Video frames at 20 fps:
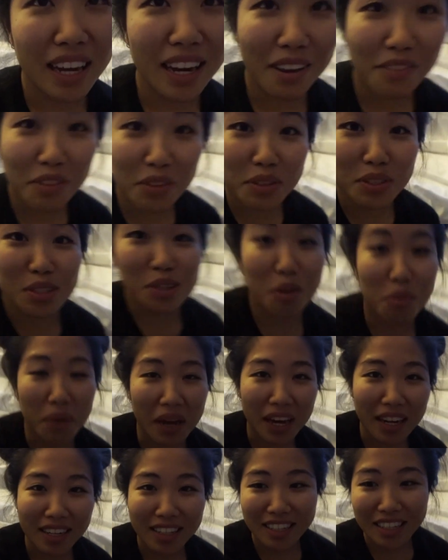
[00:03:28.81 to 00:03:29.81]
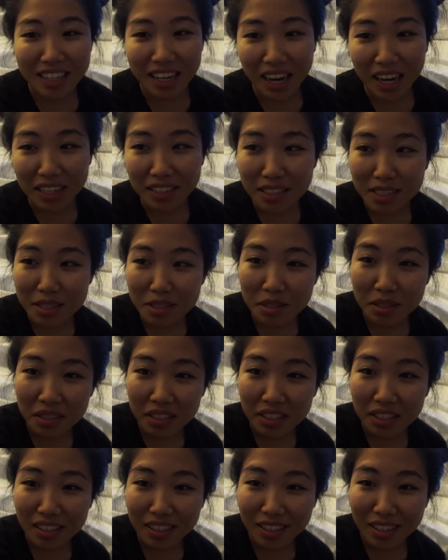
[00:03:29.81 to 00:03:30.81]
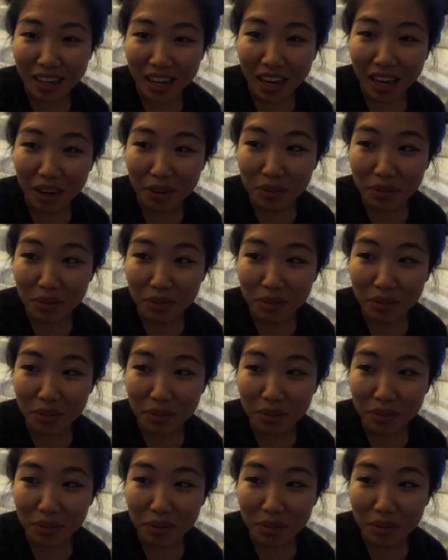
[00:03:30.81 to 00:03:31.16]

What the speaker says: I feel so bad. I